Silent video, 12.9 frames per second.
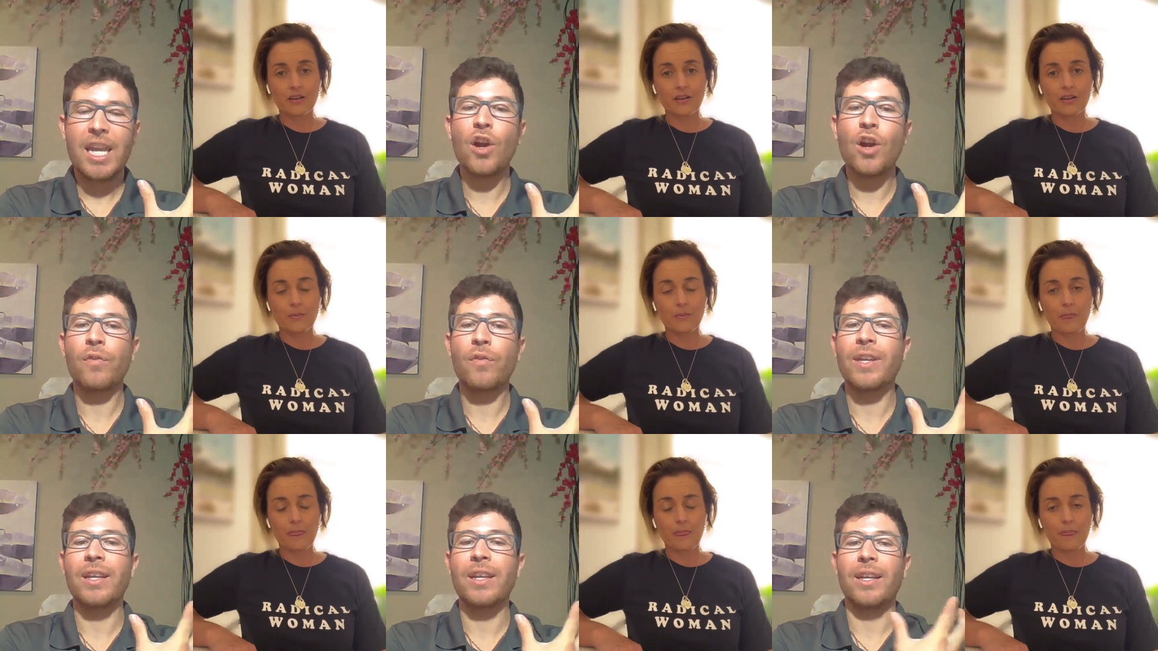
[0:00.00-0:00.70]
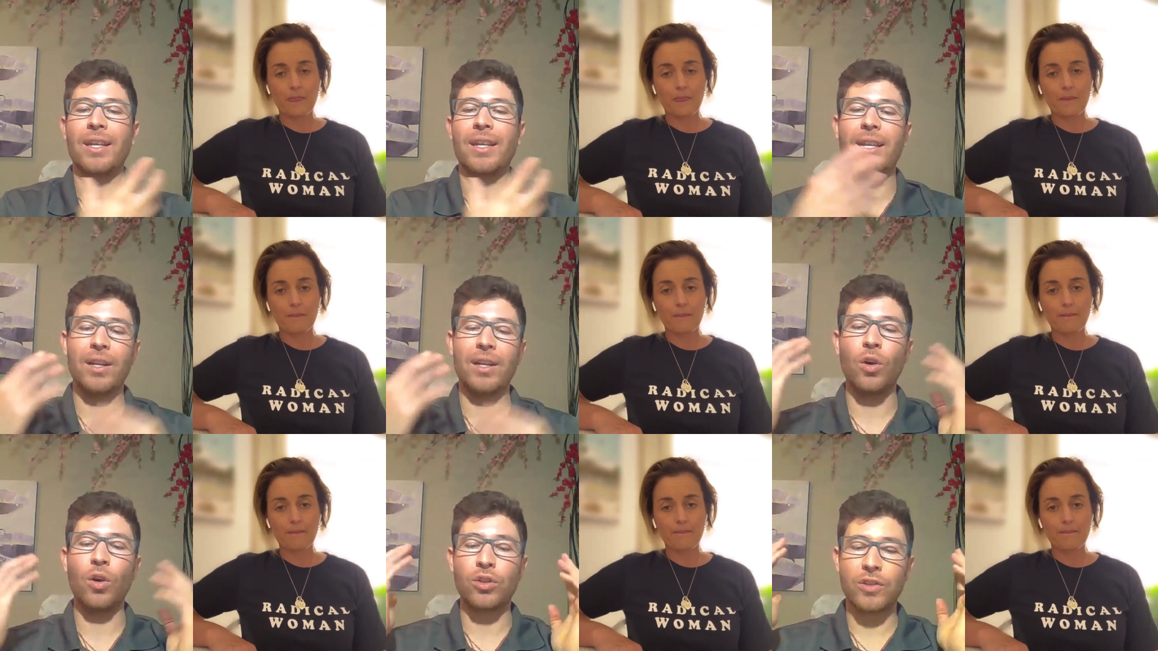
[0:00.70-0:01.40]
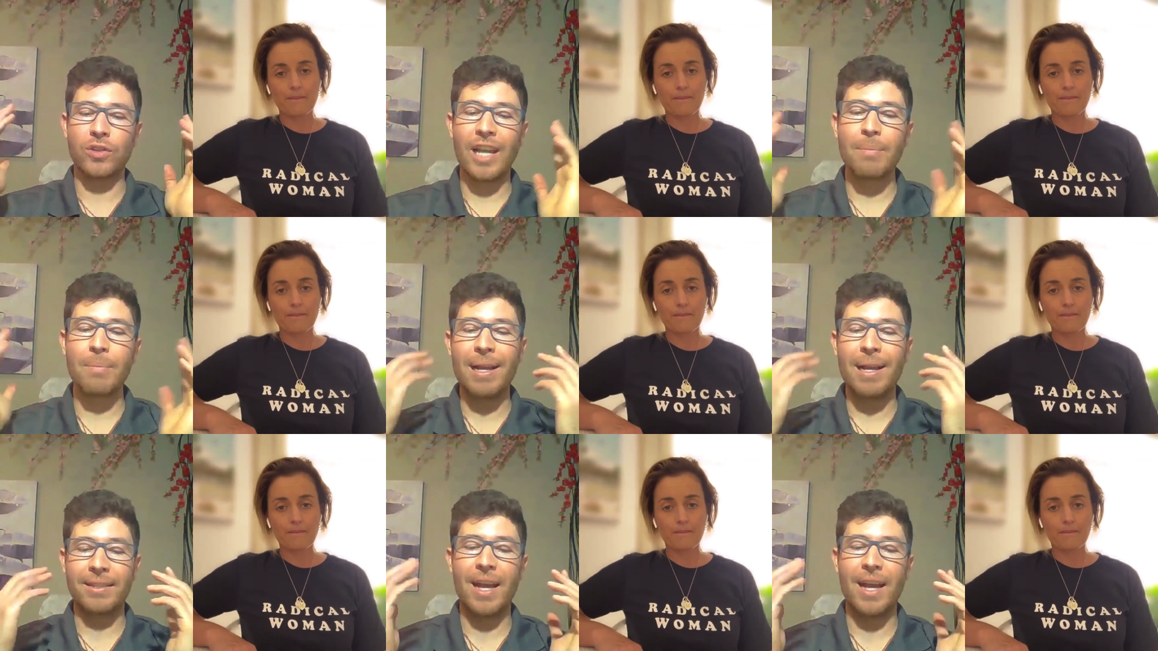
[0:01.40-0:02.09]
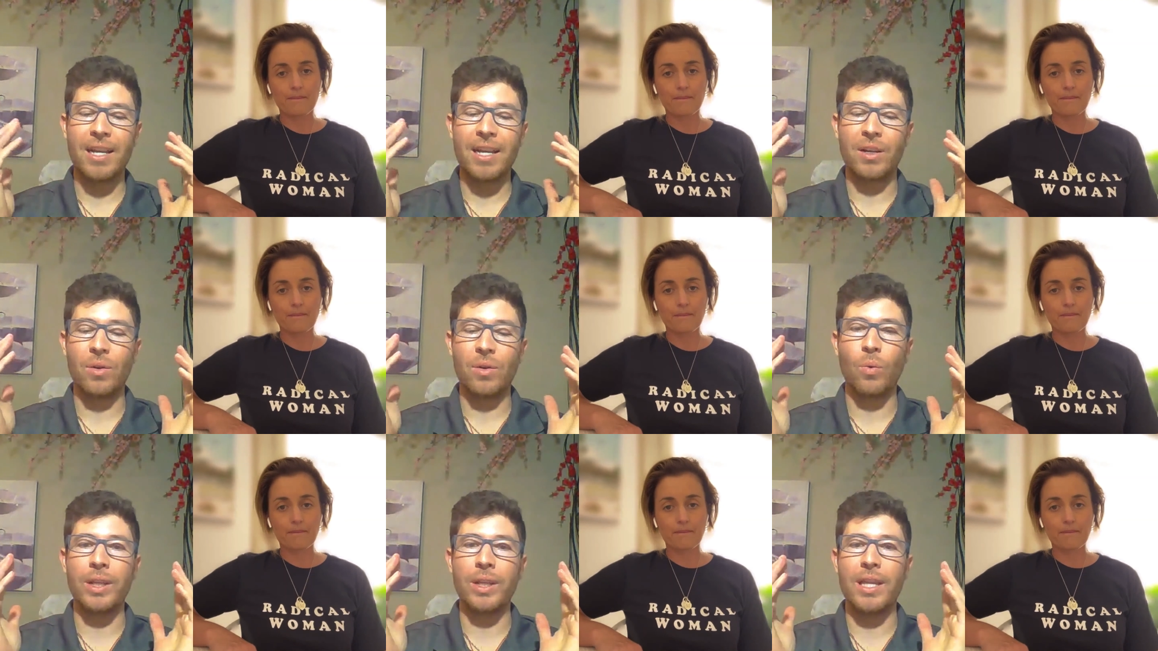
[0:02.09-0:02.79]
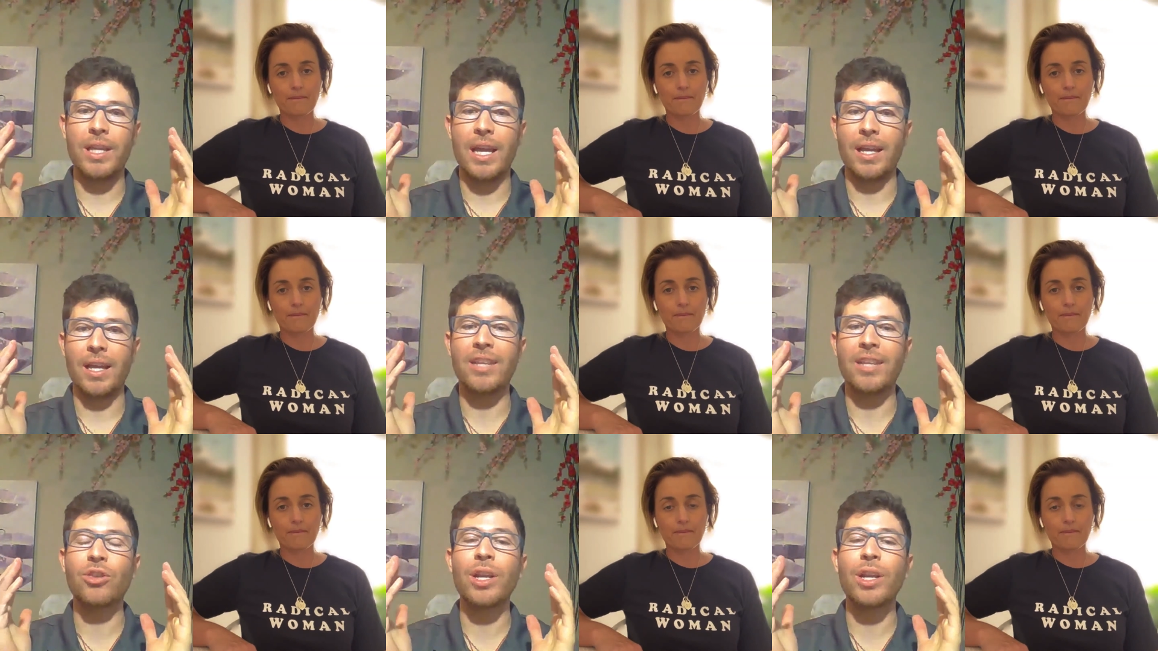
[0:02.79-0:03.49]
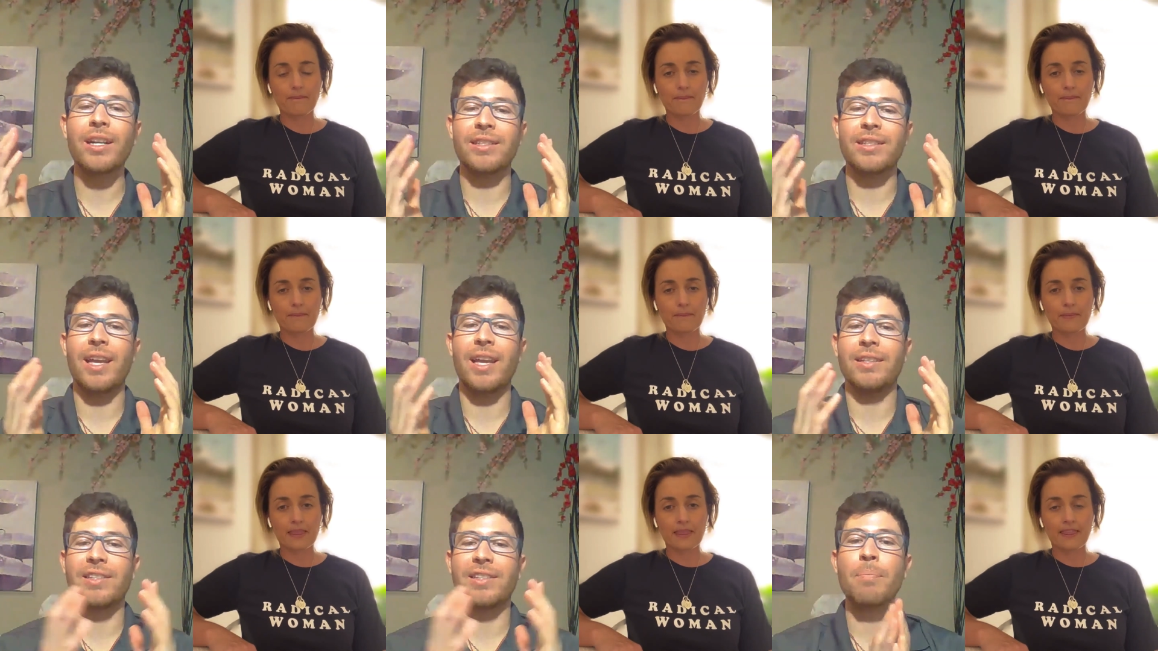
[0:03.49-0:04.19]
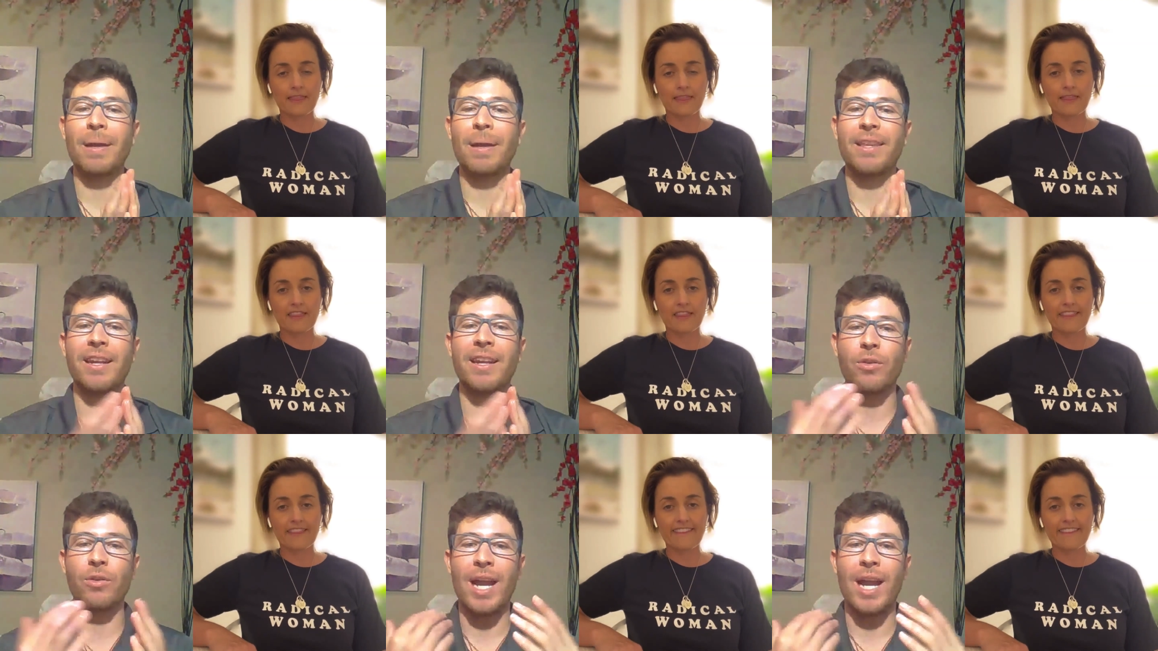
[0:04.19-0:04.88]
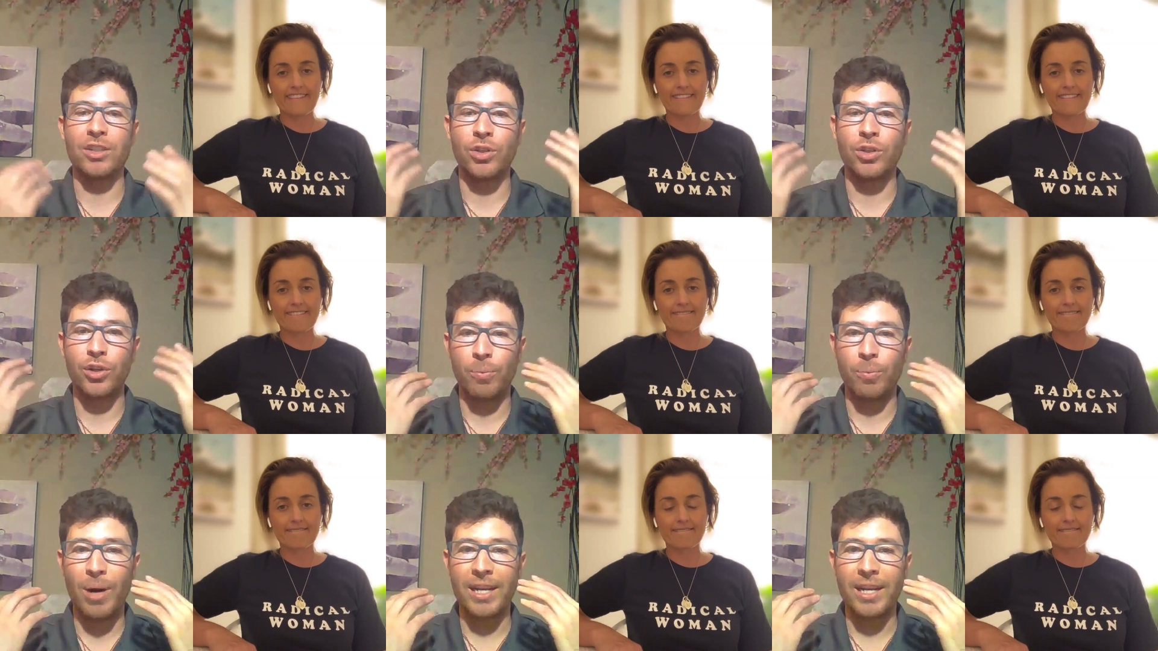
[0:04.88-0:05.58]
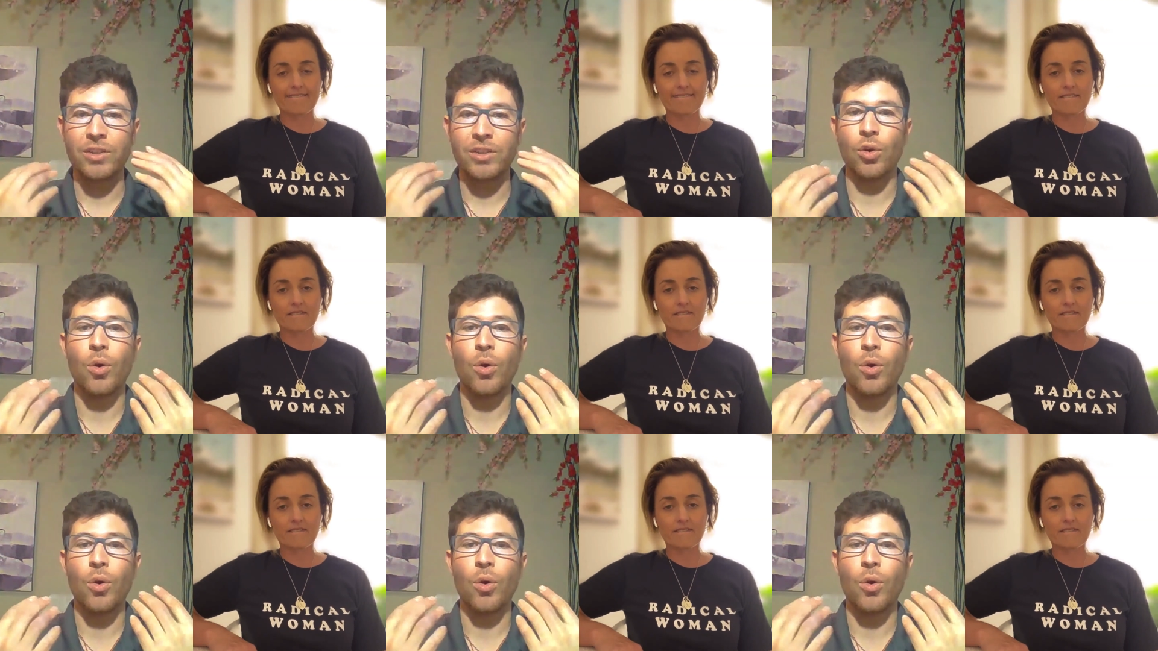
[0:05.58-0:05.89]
Speaker 1: it often goes side by side with the, it triggers the sympathetic reaction in your brain.